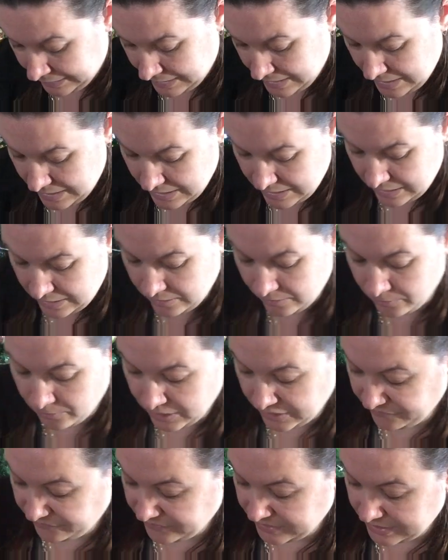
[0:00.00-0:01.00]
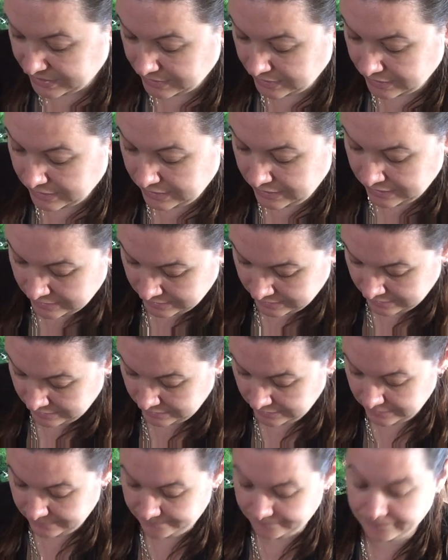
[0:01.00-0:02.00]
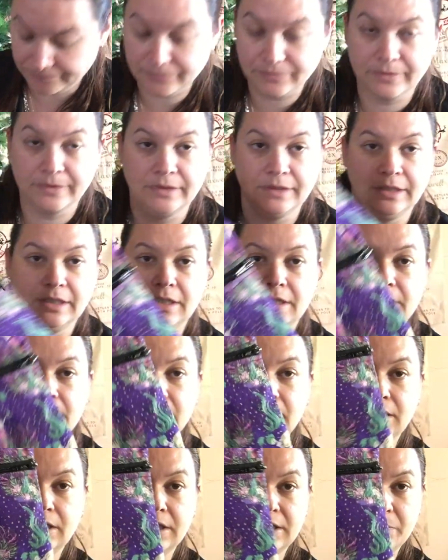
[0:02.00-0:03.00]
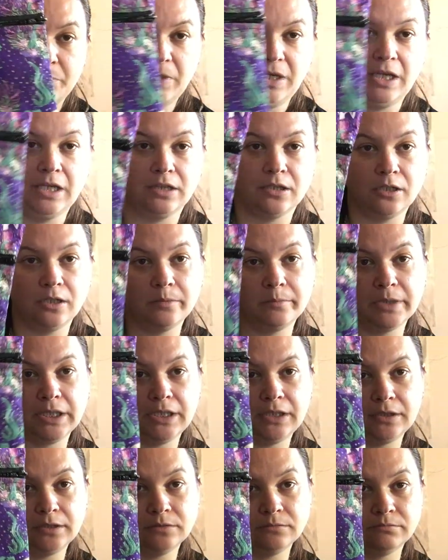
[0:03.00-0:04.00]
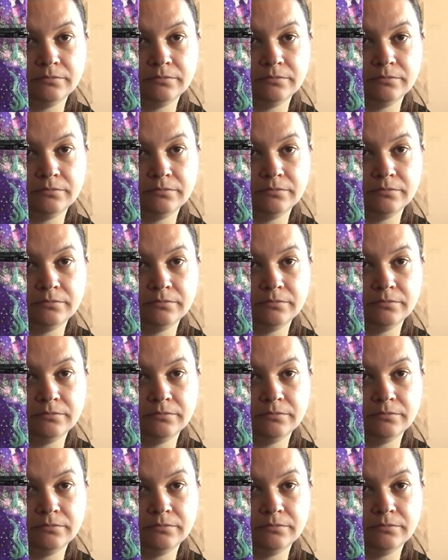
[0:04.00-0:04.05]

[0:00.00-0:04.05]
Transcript: And quite fittingly, it's in this bag that I made.